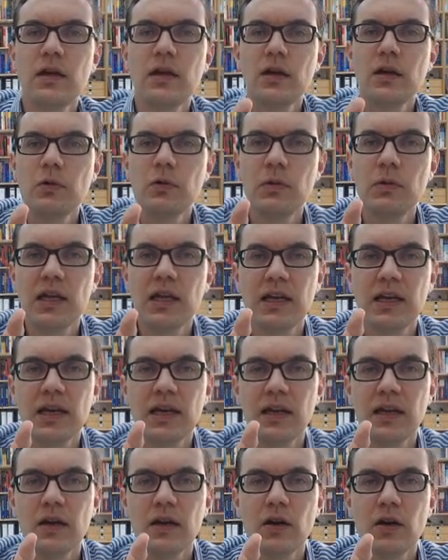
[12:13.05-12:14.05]
we
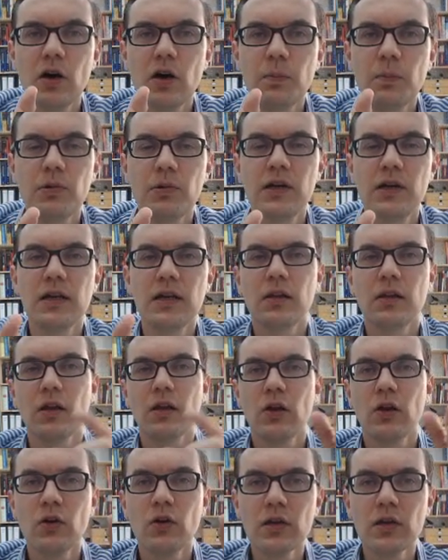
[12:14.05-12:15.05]
can operate the
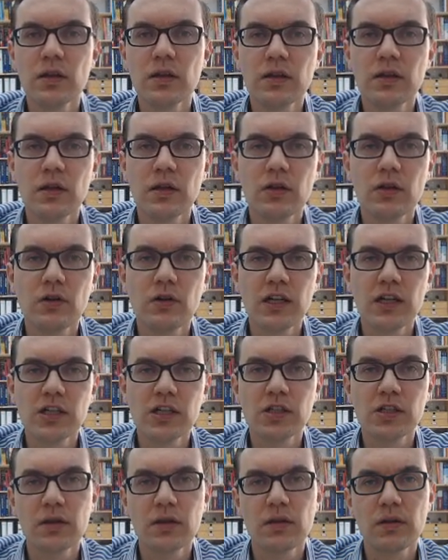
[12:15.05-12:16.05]
long distance
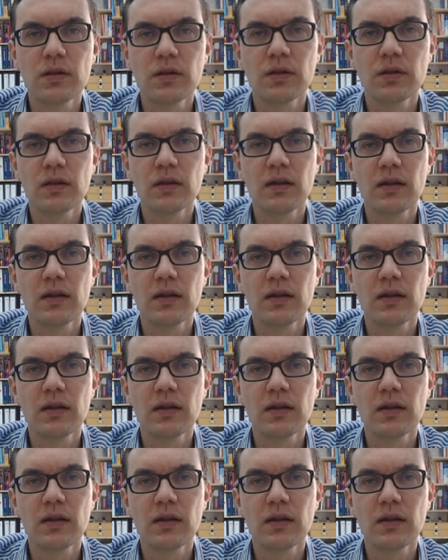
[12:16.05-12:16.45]
connections